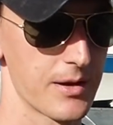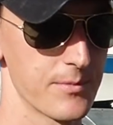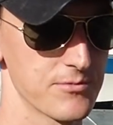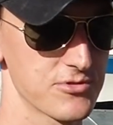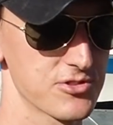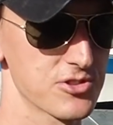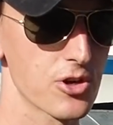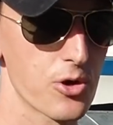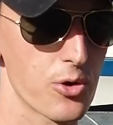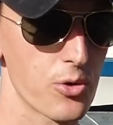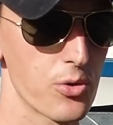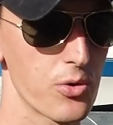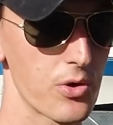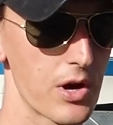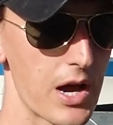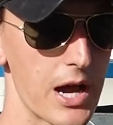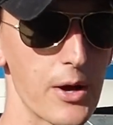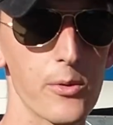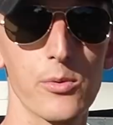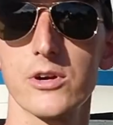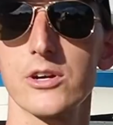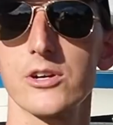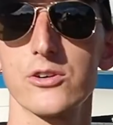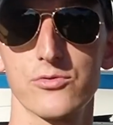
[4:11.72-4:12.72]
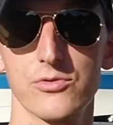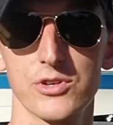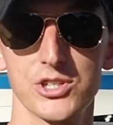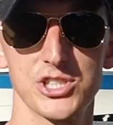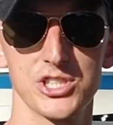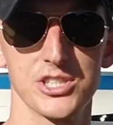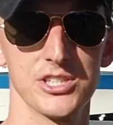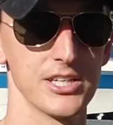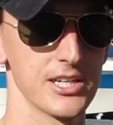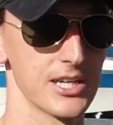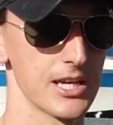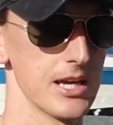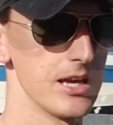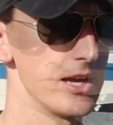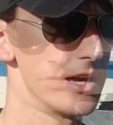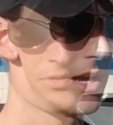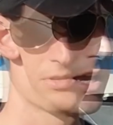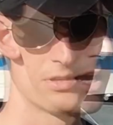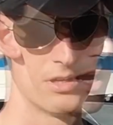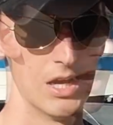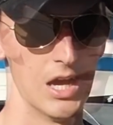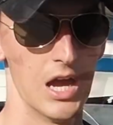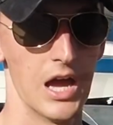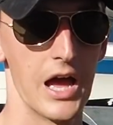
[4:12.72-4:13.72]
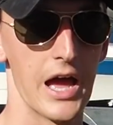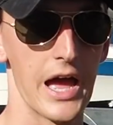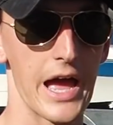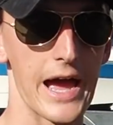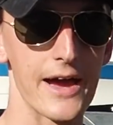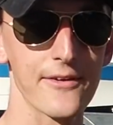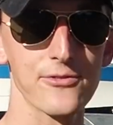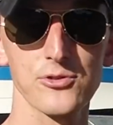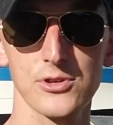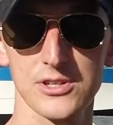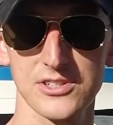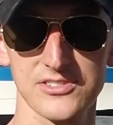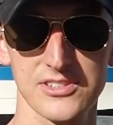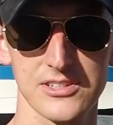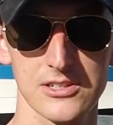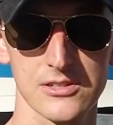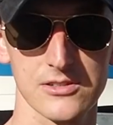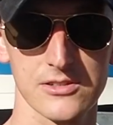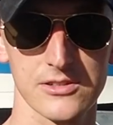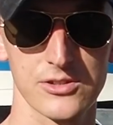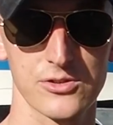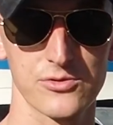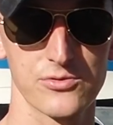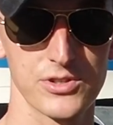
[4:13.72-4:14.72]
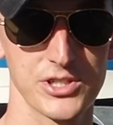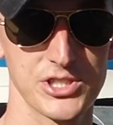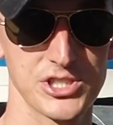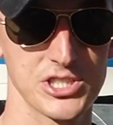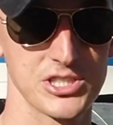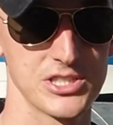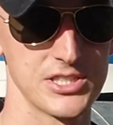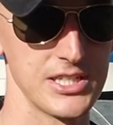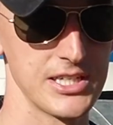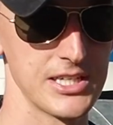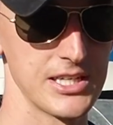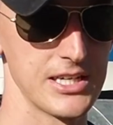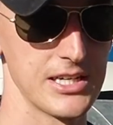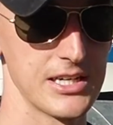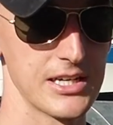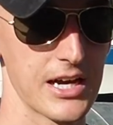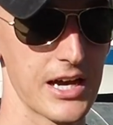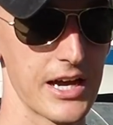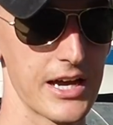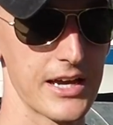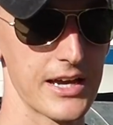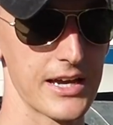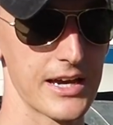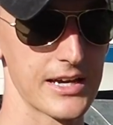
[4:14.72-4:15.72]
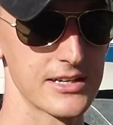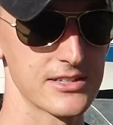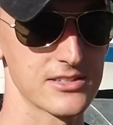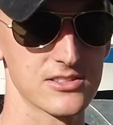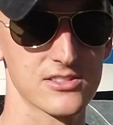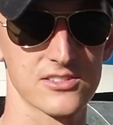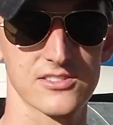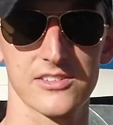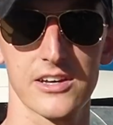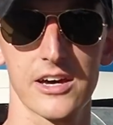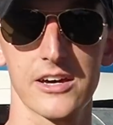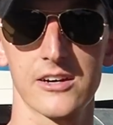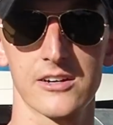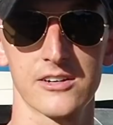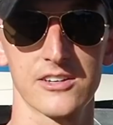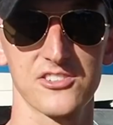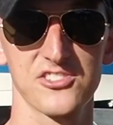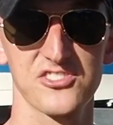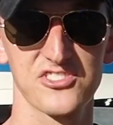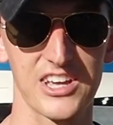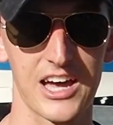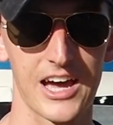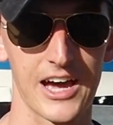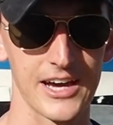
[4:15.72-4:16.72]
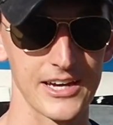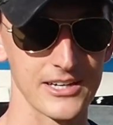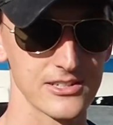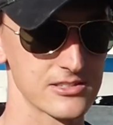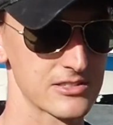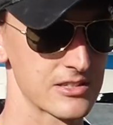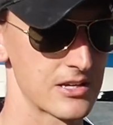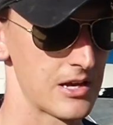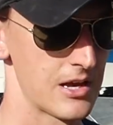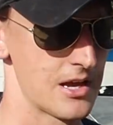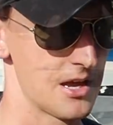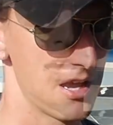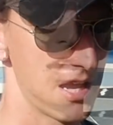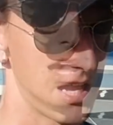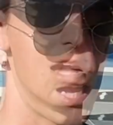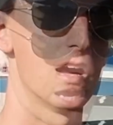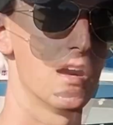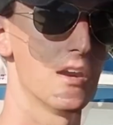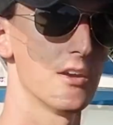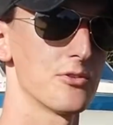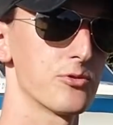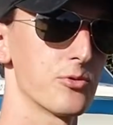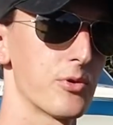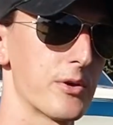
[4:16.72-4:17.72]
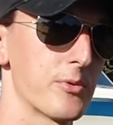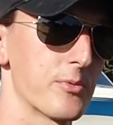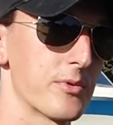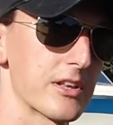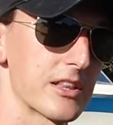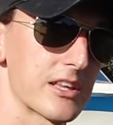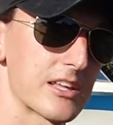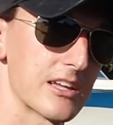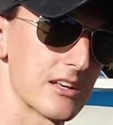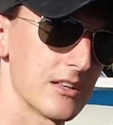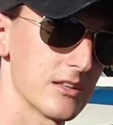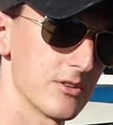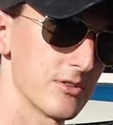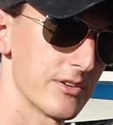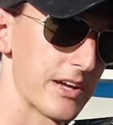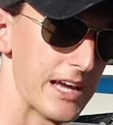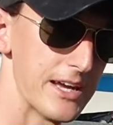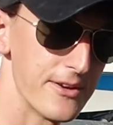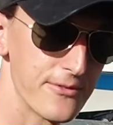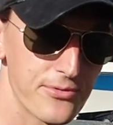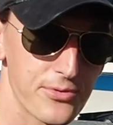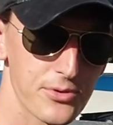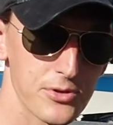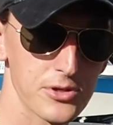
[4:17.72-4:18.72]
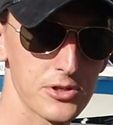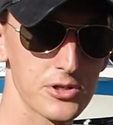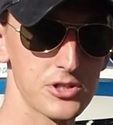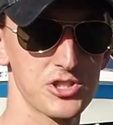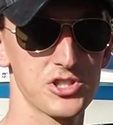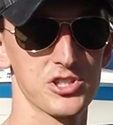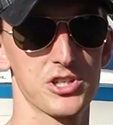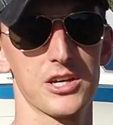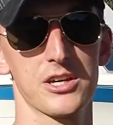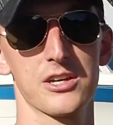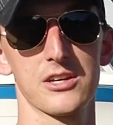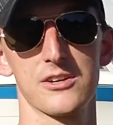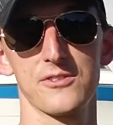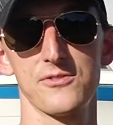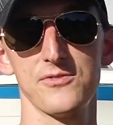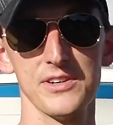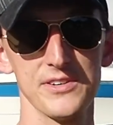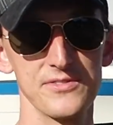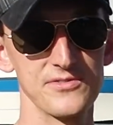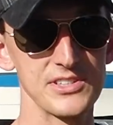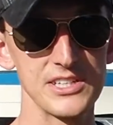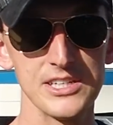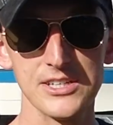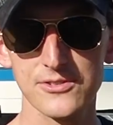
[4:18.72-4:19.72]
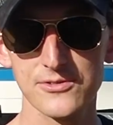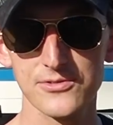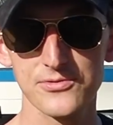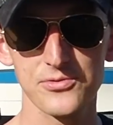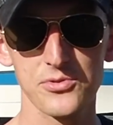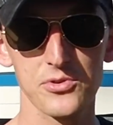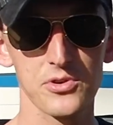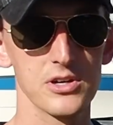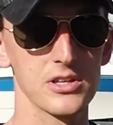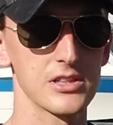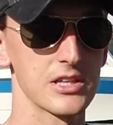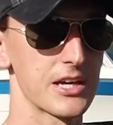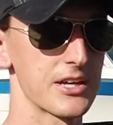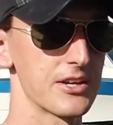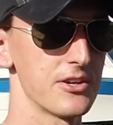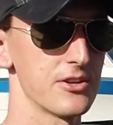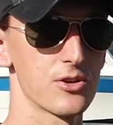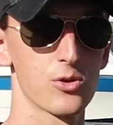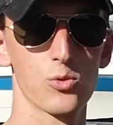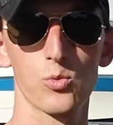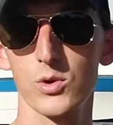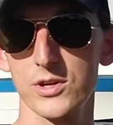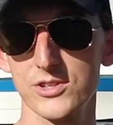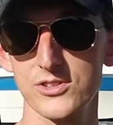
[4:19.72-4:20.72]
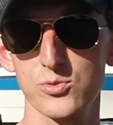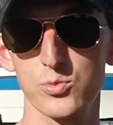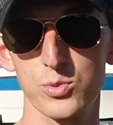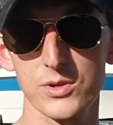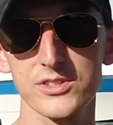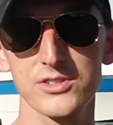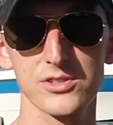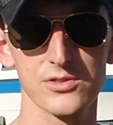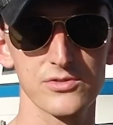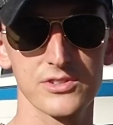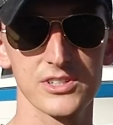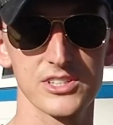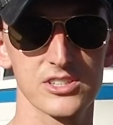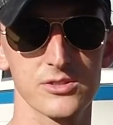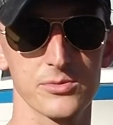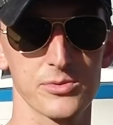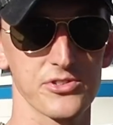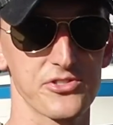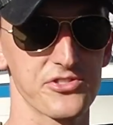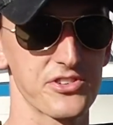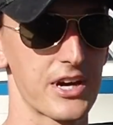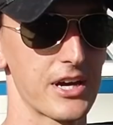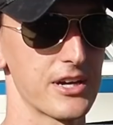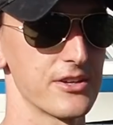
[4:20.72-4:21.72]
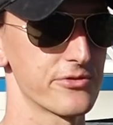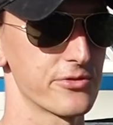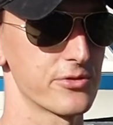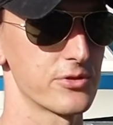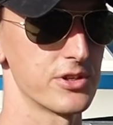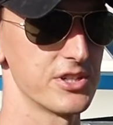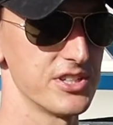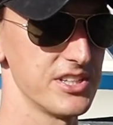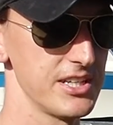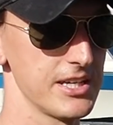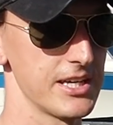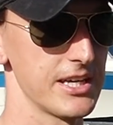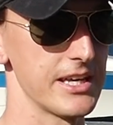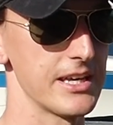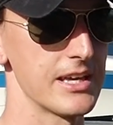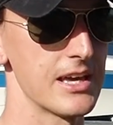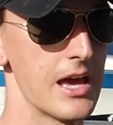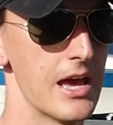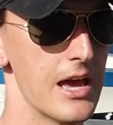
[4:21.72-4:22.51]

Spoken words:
So I wanted a rigid dinghy. After I settled on a rigid dinghy, I had to decide on a size. Do I want to get a little 8-footer? Should I get a 15-foot? What's a reasonable size for a dinghy?